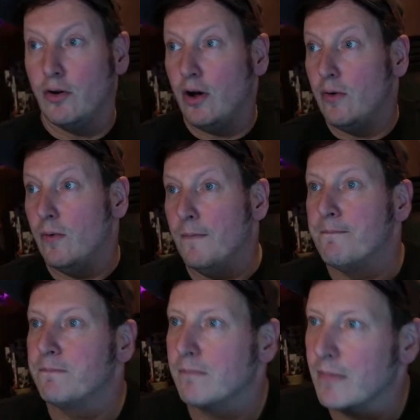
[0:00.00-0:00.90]
go.
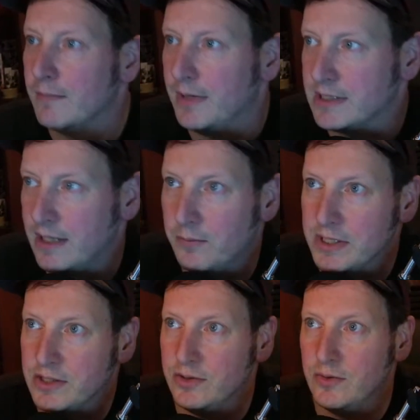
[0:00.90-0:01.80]
My son
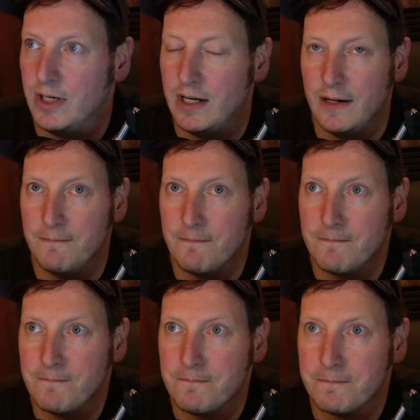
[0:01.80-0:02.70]
went to
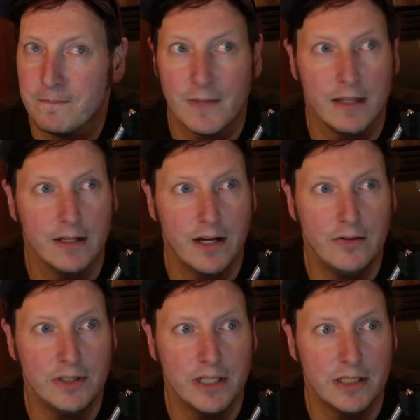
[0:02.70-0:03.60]
the
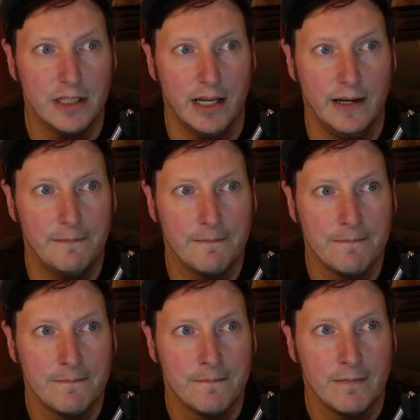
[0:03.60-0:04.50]
coast today.
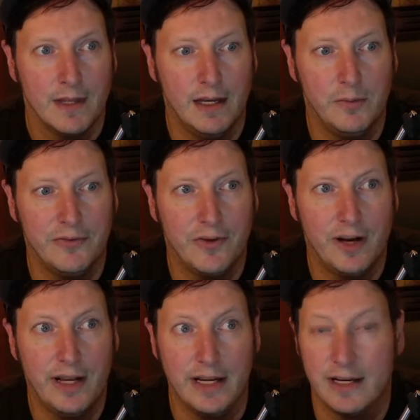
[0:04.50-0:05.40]
He went for a
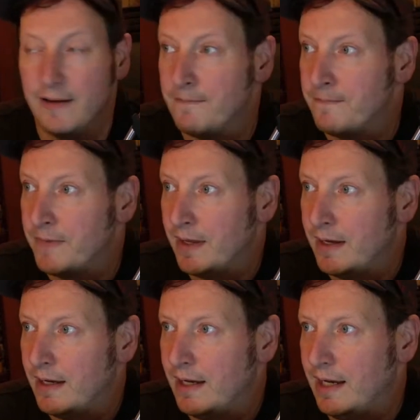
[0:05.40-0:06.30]
hike.
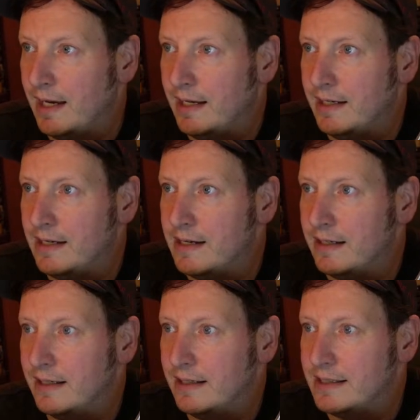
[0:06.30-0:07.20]
And
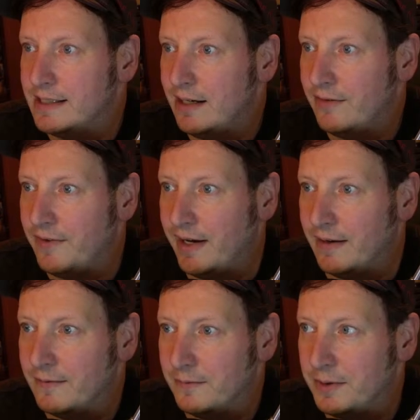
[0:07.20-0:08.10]
it's
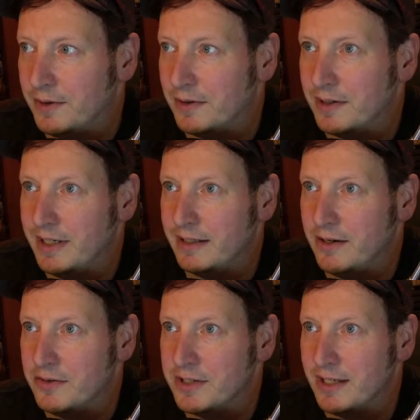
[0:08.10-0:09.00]
terrifying when your kid
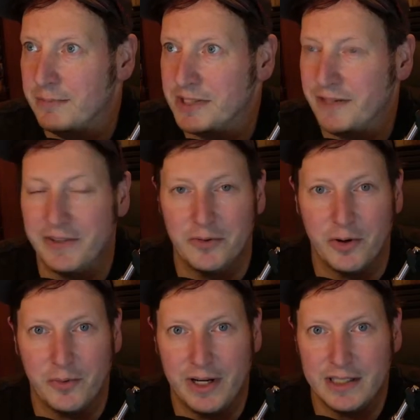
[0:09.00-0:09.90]
goes in the Pacific
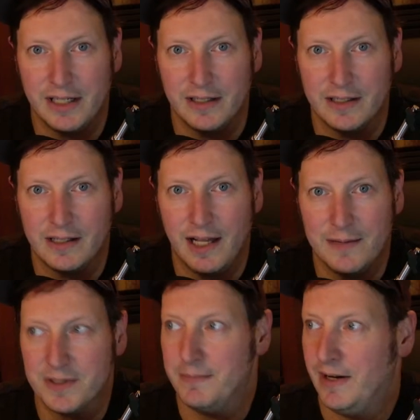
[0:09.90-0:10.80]
Northwest and
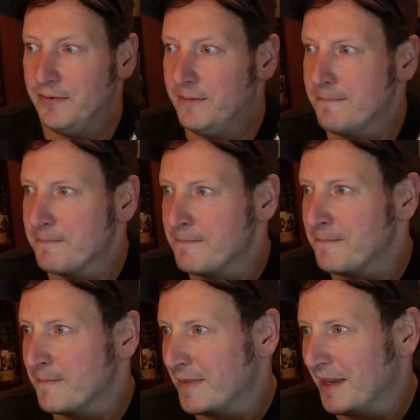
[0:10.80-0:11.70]
climbs a mountain.
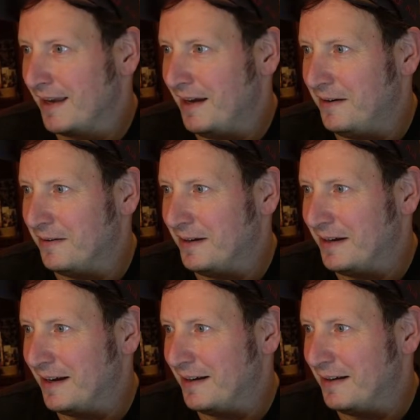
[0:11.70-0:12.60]
And you're
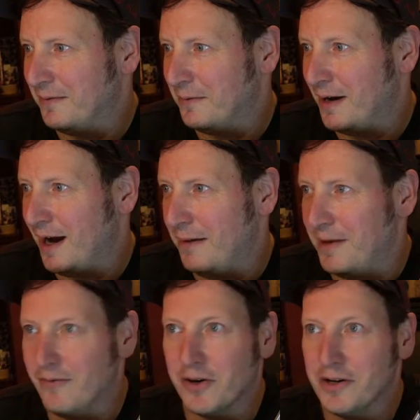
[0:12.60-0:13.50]
like, I'm
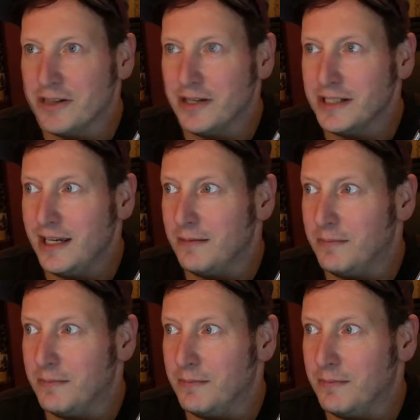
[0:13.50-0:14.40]
never going to see him again.